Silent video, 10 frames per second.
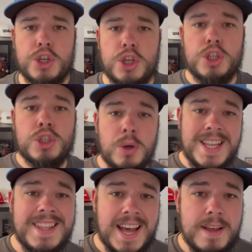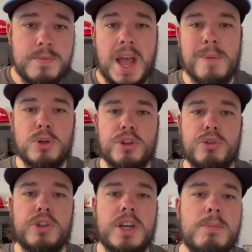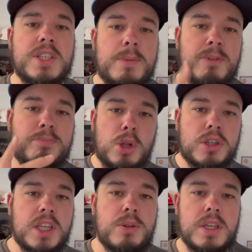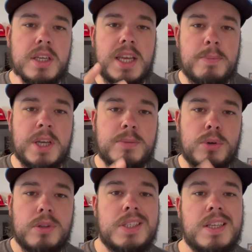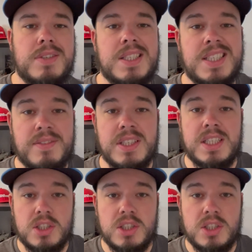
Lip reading: So in that, I'm going to throw the numbers up. I've blocked out the Apex Pro and the 770.